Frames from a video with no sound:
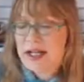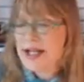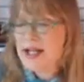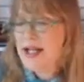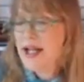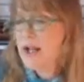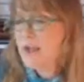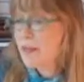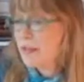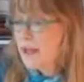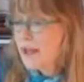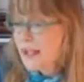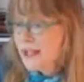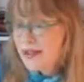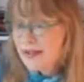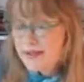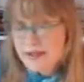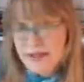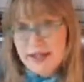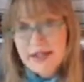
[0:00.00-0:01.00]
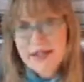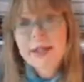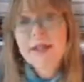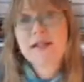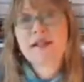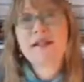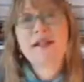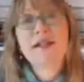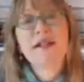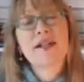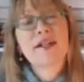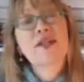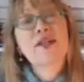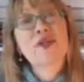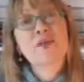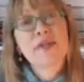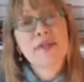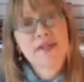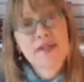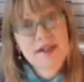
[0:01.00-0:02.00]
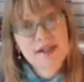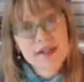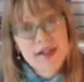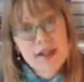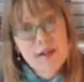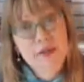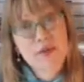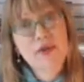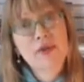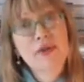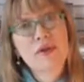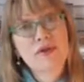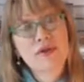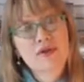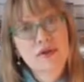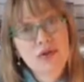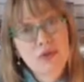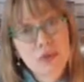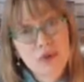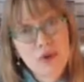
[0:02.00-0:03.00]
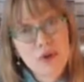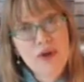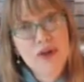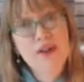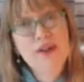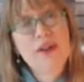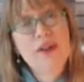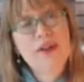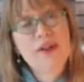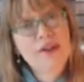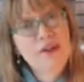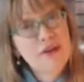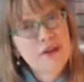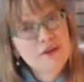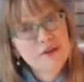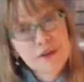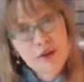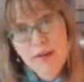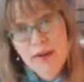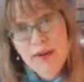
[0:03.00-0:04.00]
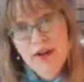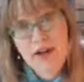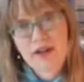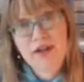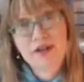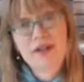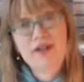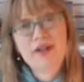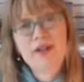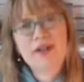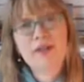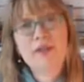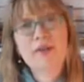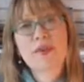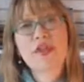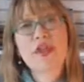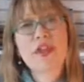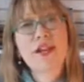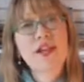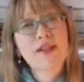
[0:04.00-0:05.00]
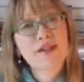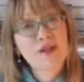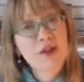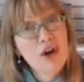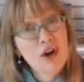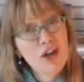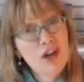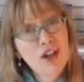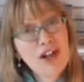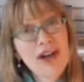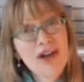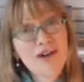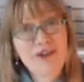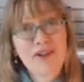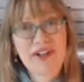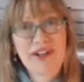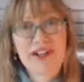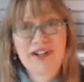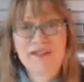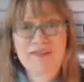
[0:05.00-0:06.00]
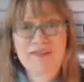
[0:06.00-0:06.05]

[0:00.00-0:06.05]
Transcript: can be condensed into a stable toroidal etheric flow pattern, which I like to call a light ring.